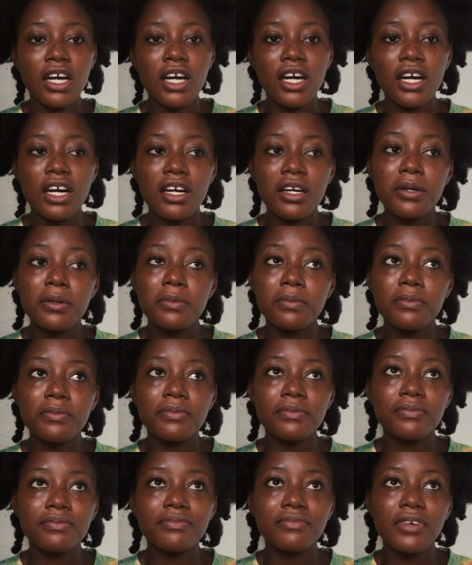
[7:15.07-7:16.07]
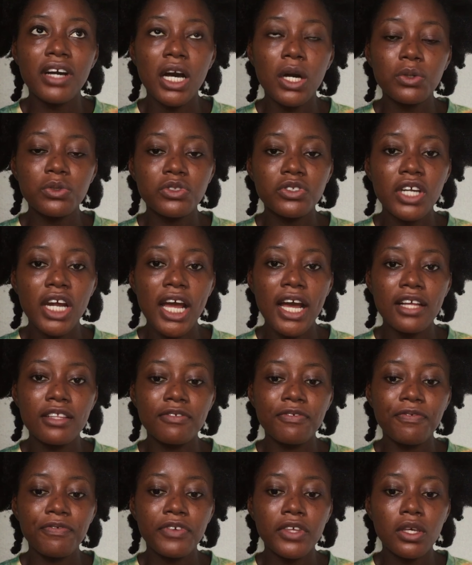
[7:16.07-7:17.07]
I'll try
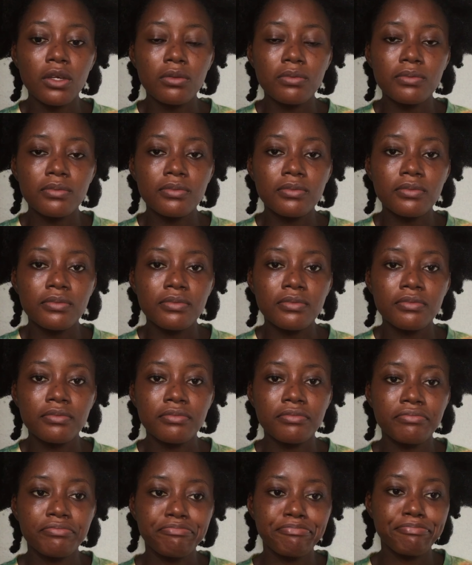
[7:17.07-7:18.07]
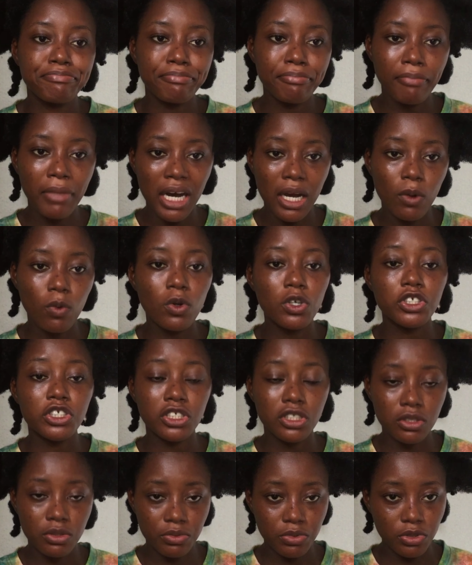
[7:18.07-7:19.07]
and film my wash
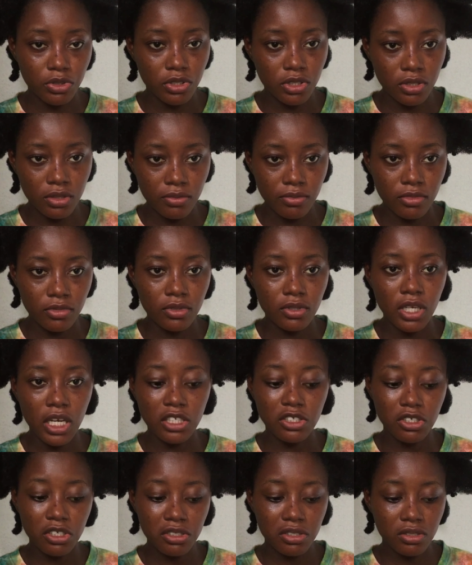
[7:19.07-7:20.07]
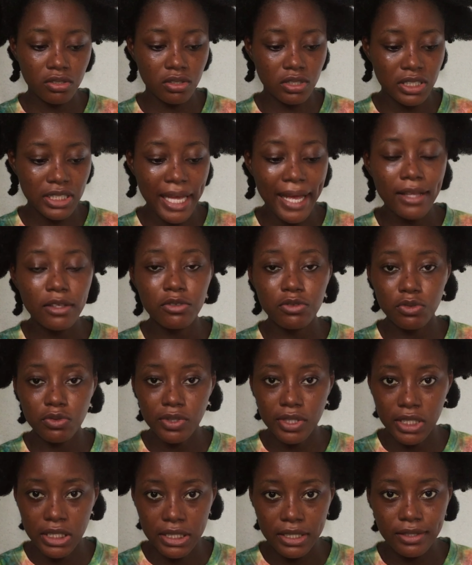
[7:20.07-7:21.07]
day routine. I just decided to do
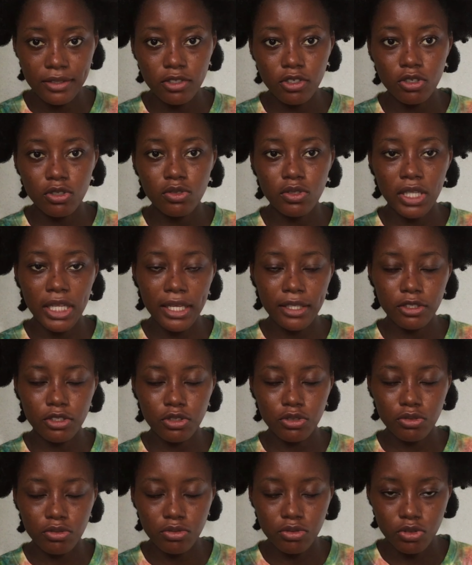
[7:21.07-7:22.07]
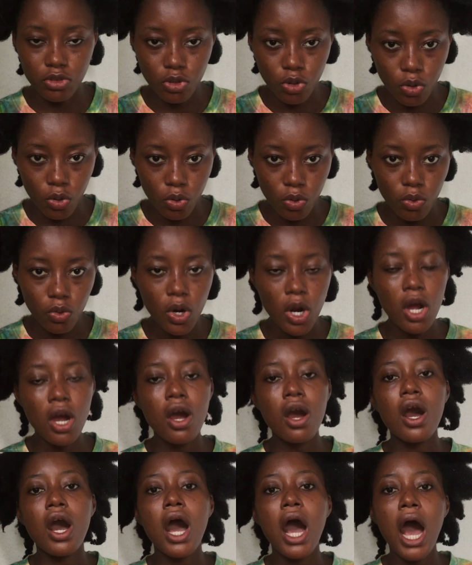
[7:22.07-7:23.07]
this just to let you know
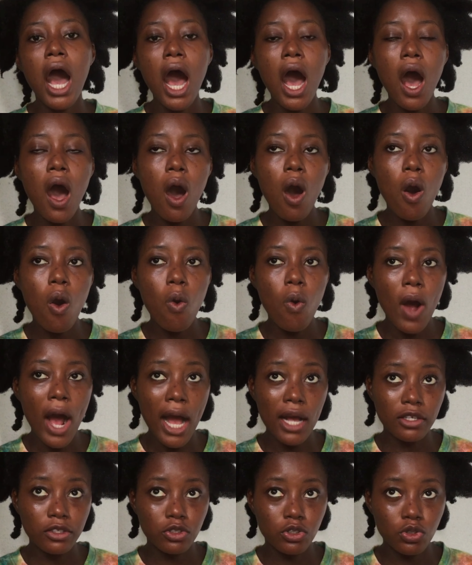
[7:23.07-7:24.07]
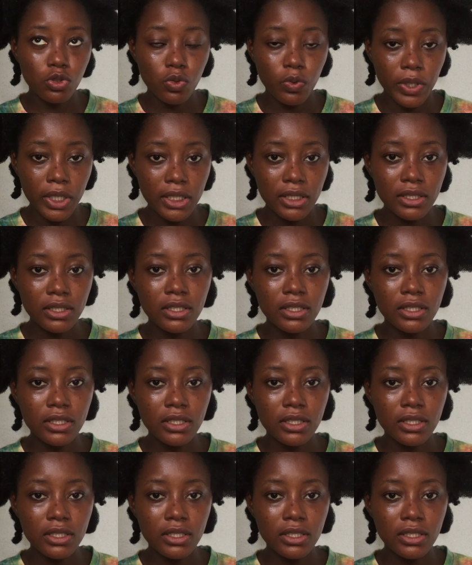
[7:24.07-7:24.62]
how I do it,